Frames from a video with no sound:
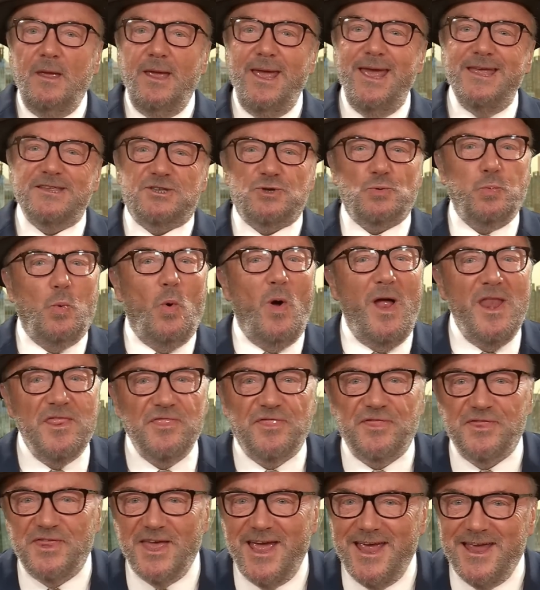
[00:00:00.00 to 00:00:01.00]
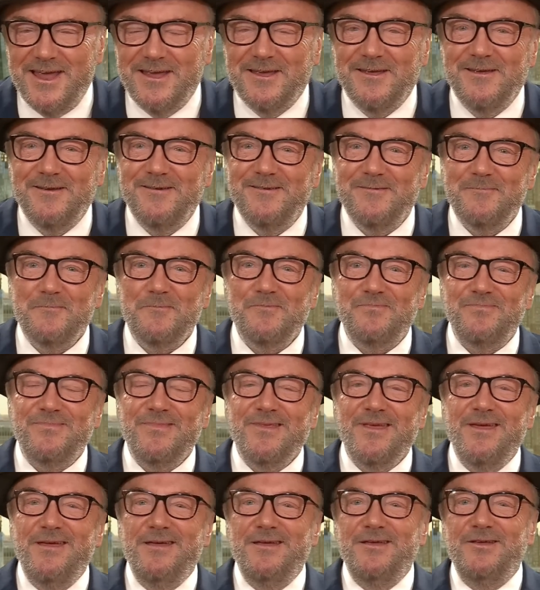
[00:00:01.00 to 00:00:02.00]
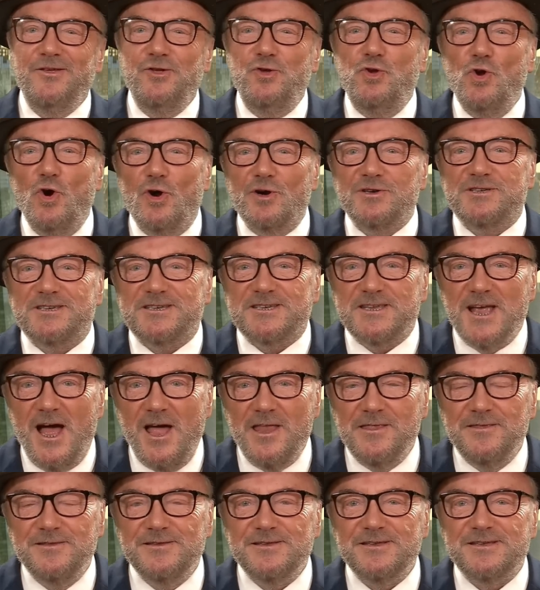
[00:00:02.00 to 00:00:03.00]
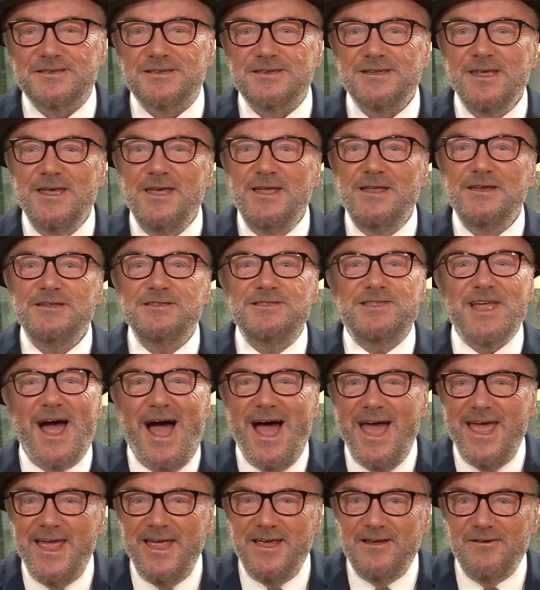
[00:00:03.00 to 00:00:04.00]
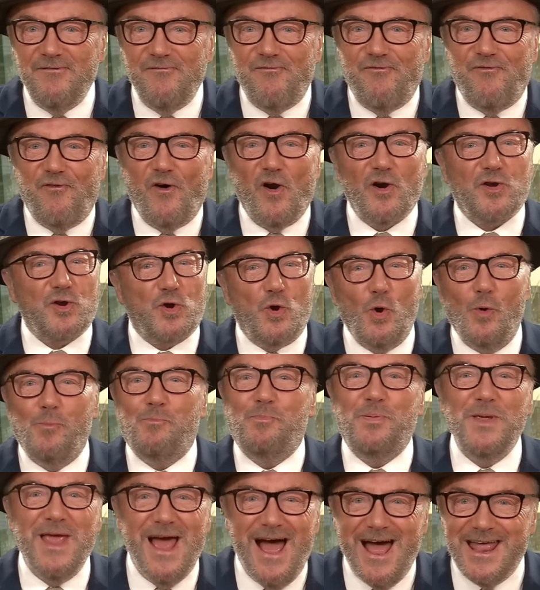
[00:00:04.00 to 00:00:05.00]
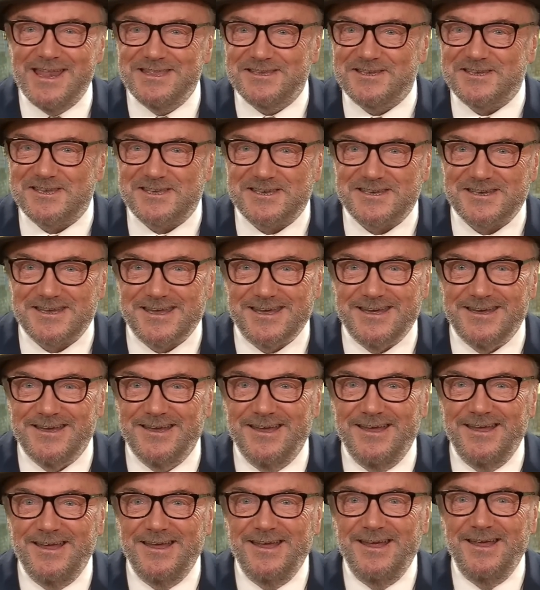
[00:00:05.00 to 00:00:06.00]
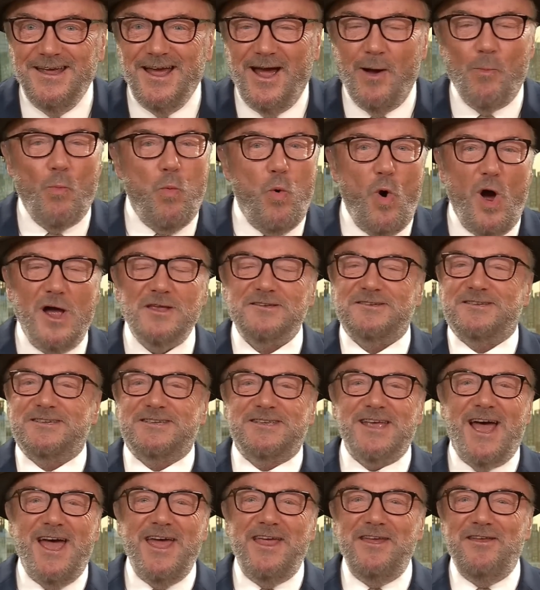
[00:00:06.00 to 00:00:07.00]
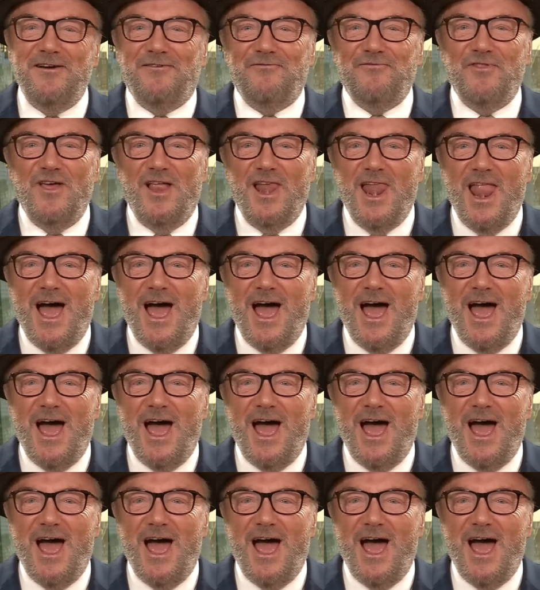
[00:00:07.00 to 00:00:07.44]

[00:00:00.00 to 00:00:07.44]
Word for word: It's one thing, your sons dying for Kupiansk and what side of the